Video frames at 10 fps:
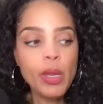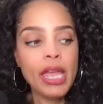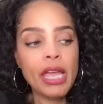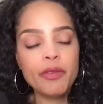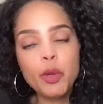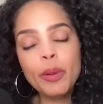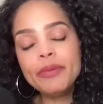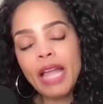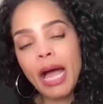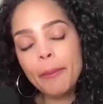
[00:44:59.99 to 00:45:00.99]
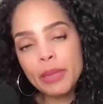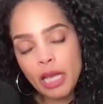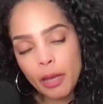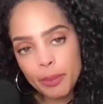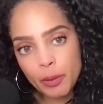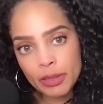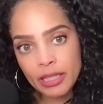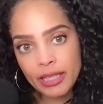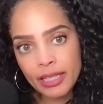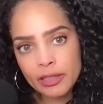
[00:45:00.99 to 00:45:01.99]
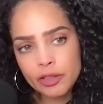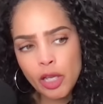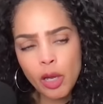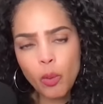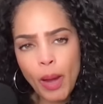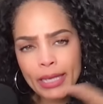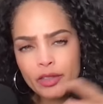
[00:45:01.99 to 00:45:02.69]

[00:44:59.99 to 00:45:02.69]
if you have not been helping with the kids, why did